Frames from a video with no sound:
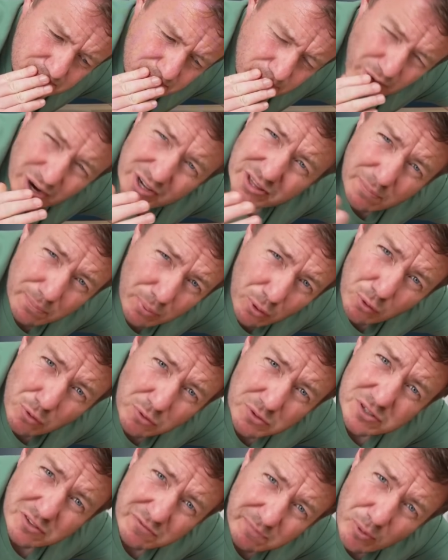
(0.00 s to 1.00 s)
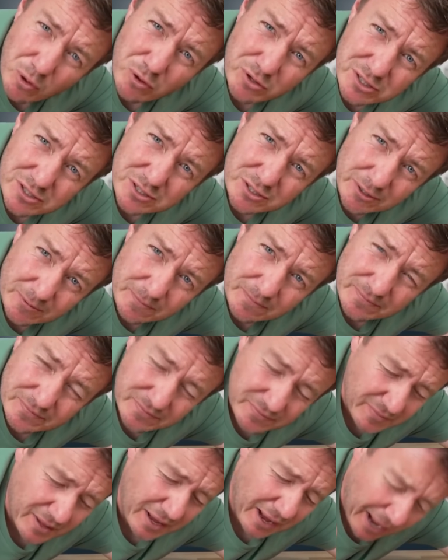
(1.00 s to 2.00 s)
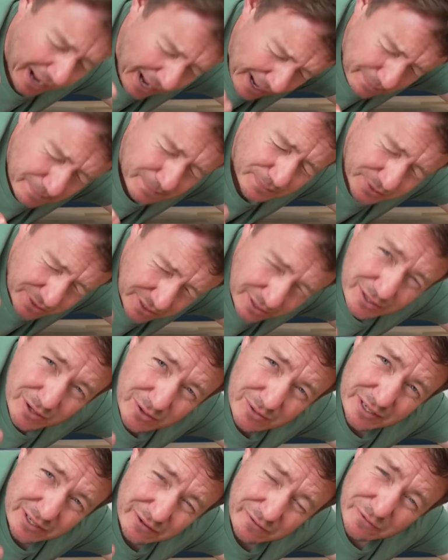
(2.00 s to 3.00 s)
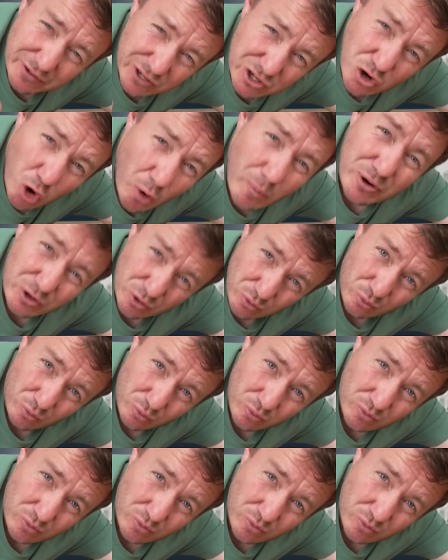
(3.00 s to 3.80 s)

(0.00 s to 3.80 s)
By the pores of Boston, absolutely phenomenal.